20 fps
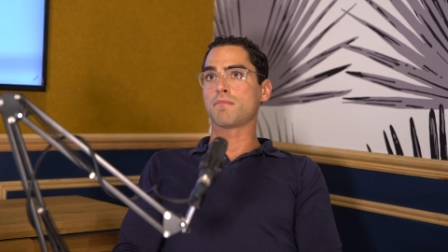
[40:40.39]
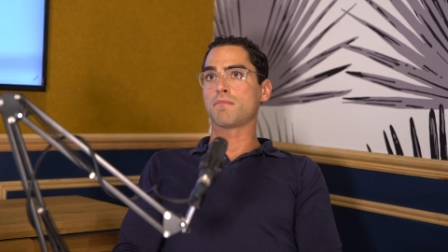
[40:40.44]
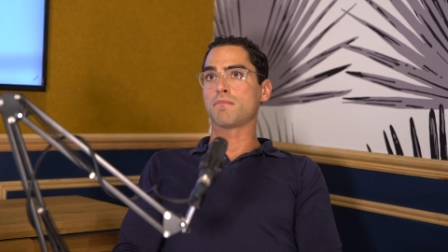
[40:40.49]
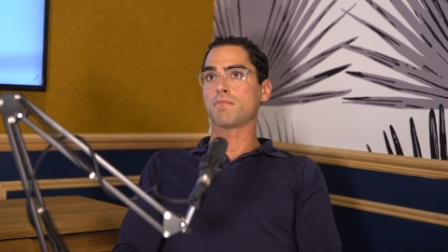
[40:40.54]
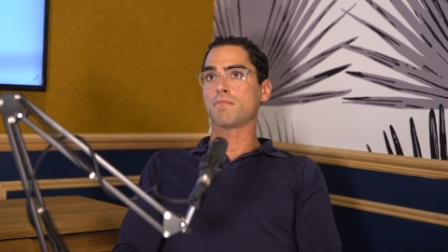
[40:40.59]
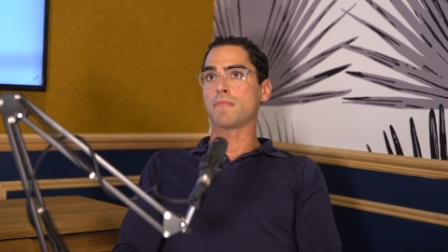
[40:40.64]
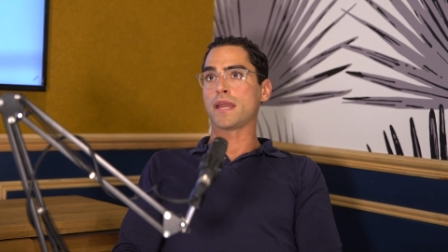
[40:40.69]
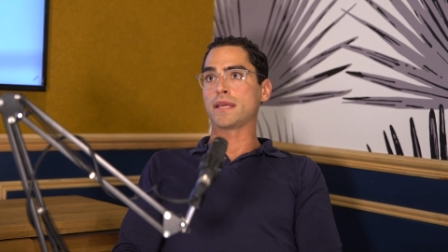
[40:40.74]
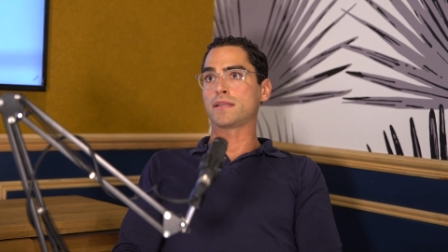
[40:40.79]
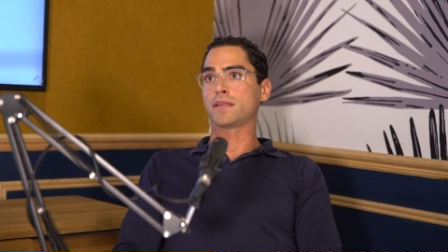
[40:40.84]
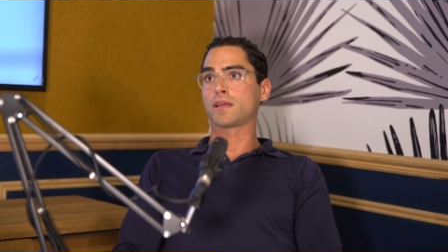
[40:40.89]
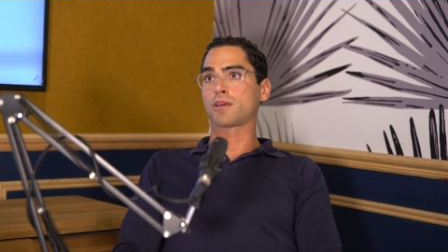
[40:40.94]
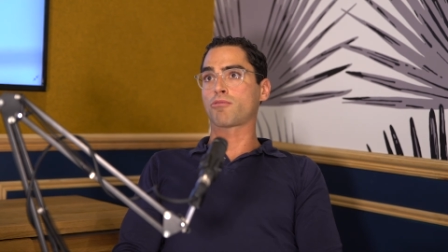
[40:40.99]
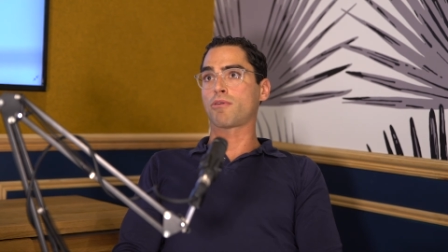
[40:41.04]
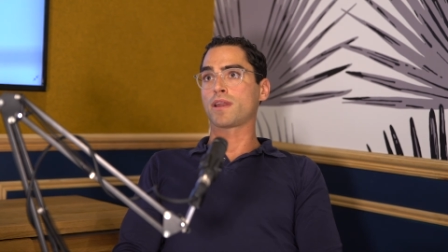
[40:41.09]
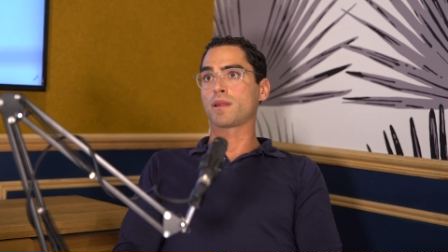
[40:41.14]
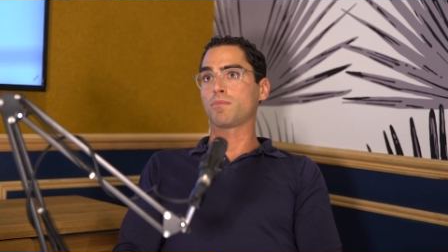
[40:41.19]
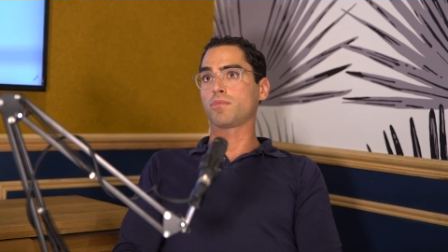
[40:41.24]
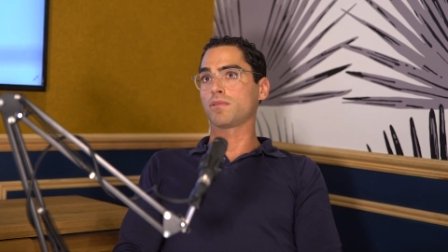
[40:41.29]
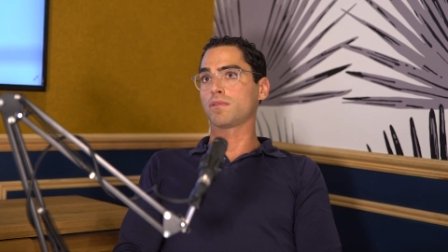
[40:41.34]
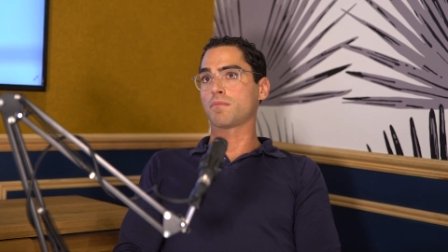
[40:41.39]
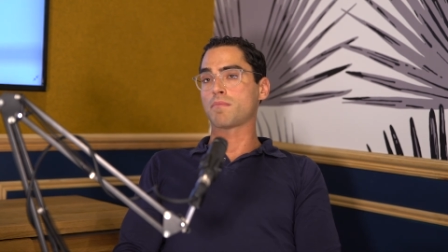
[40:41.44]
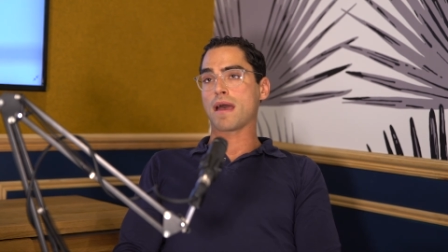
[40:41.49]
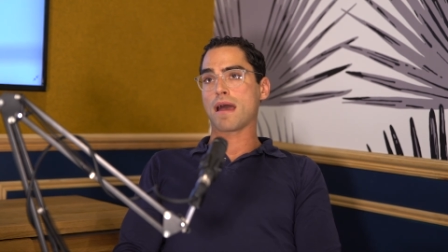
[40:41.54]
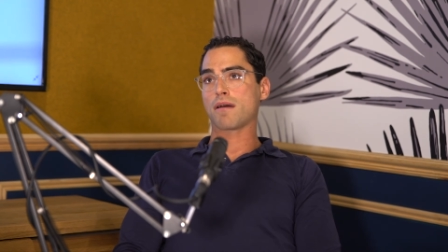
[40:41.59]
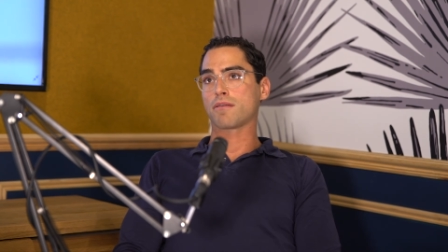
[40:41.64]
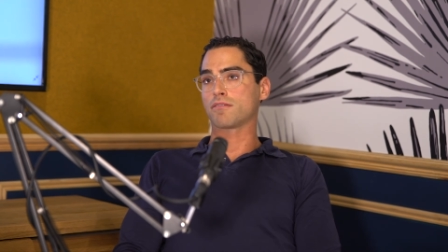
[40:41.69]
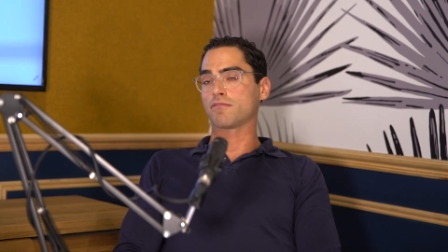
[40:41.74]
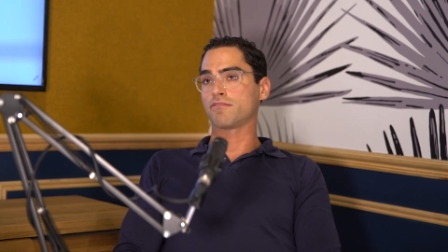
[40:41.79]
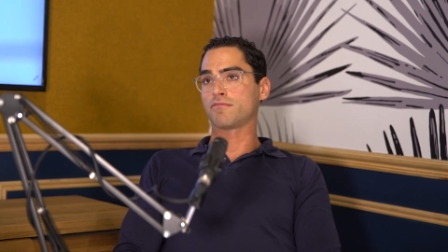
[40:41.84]
made an incredible
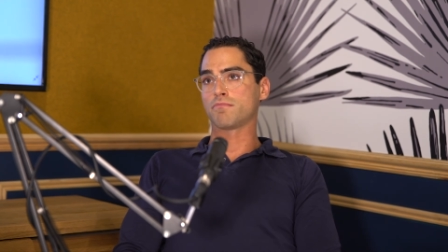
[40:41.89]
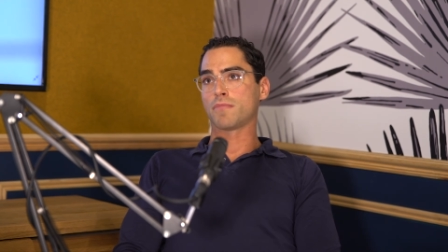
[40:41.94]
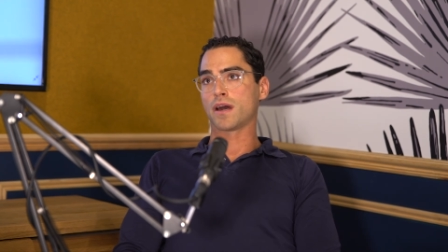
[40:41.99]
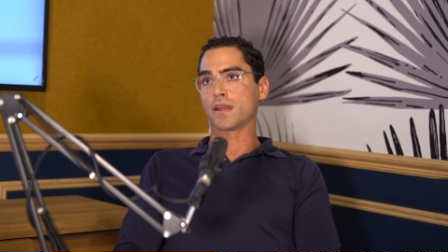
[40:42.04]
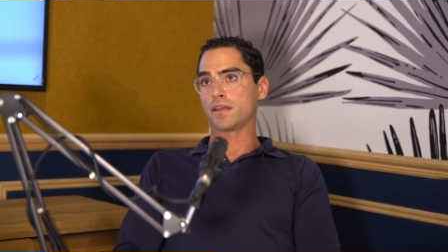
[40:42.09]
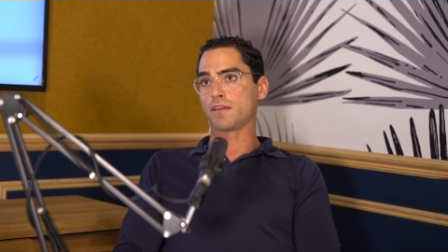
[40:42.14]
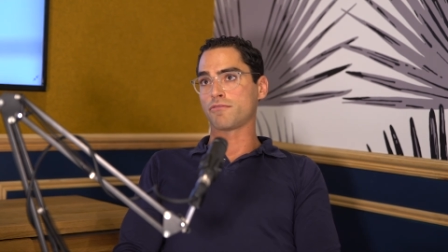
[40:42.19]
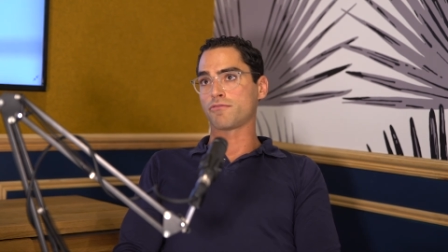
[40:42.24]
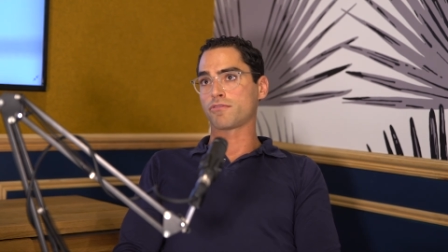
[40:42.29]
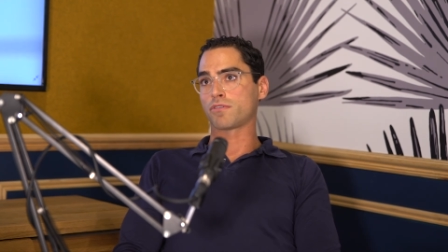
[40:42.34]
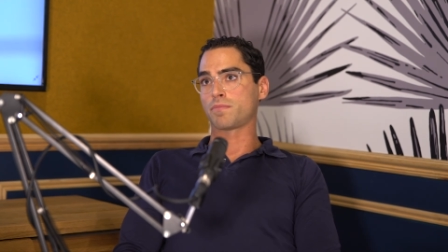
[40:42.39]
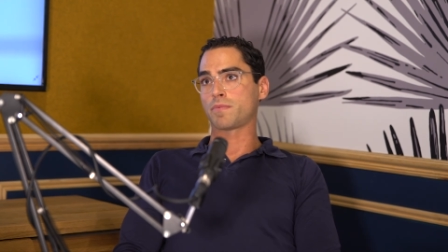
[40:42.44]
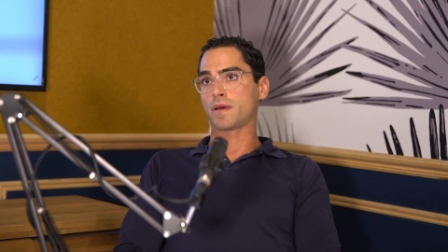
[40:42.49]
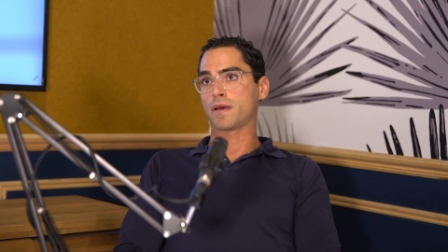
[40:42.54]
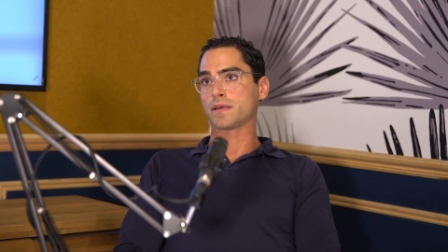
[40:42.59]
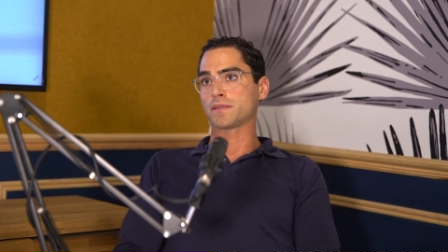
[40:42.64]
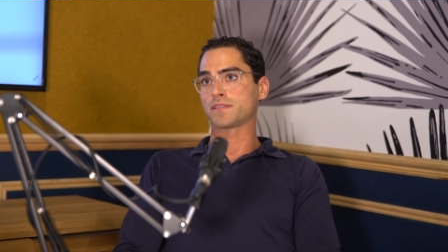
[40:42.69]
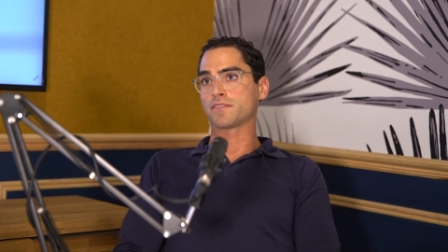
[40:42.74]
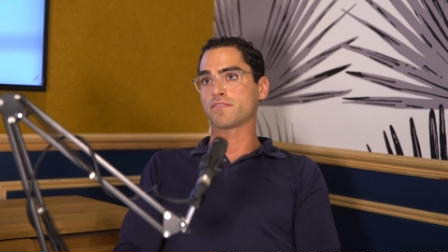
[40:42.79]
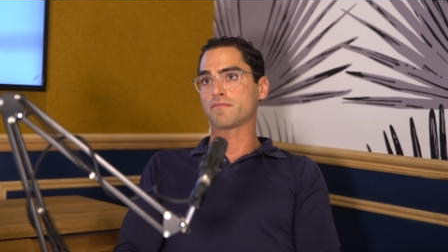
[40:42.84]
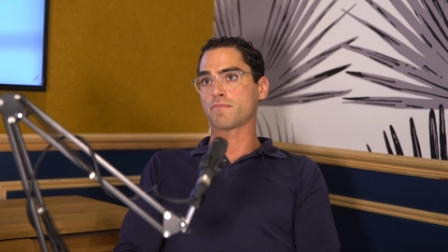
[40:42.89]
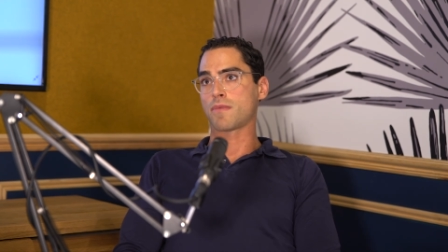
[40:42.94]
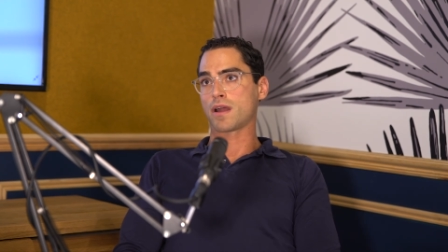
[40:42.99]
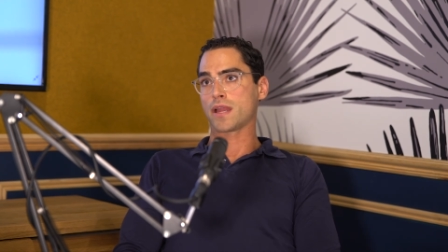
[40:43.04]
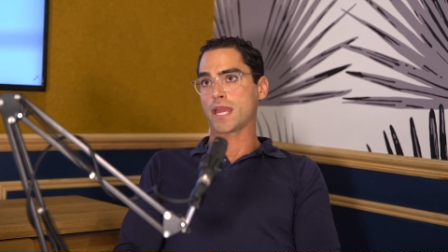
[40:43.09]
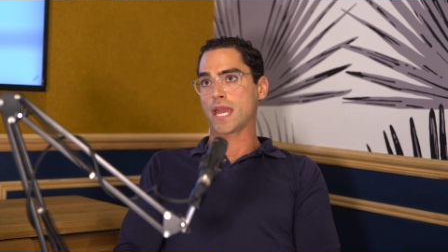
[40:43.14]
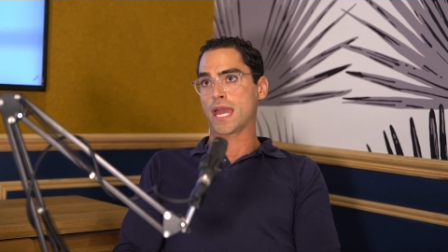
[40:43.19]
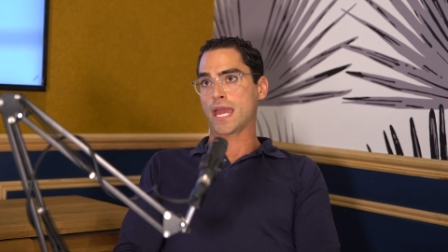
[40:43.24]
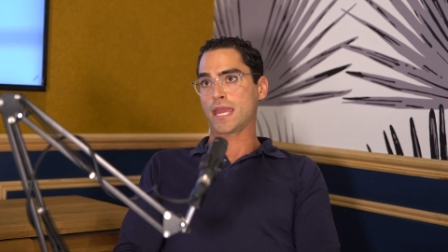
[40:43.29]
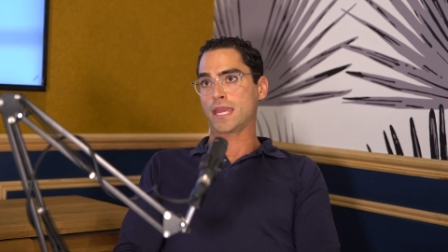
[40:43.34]
amount of money for a person of my
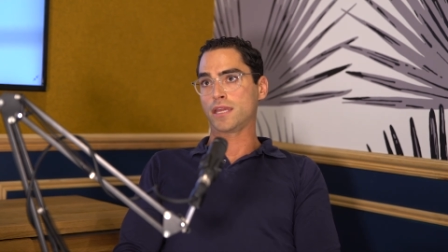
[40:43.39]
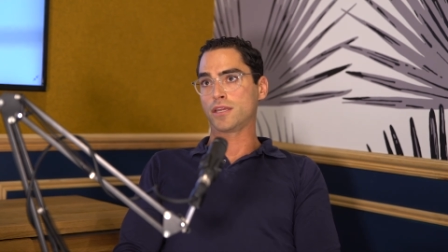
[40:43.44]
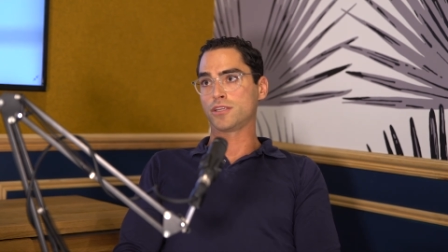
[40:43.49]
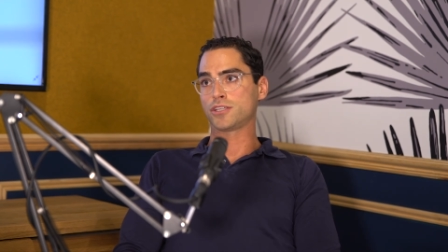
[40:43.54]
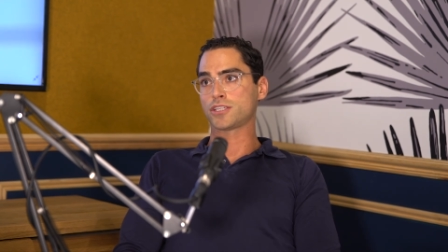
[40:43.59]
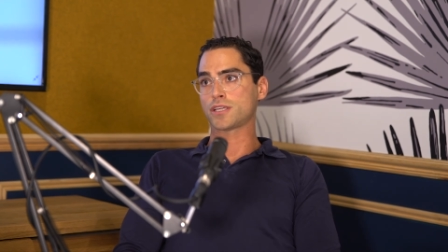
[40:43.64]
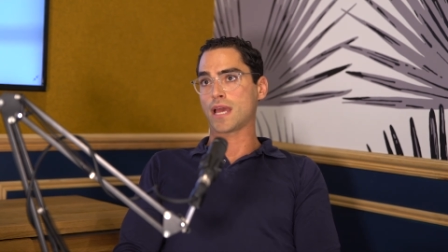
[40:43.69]
age,